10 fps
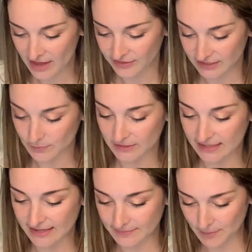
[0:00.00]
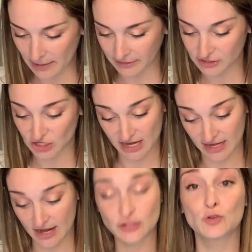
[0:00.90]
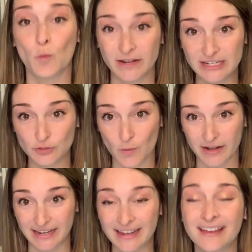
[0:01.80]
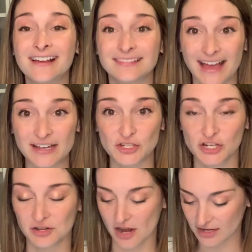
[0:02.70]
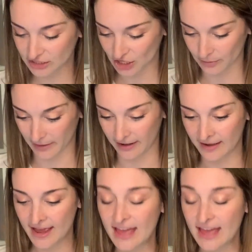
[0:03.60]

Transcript: This was published in 2020, last year in October.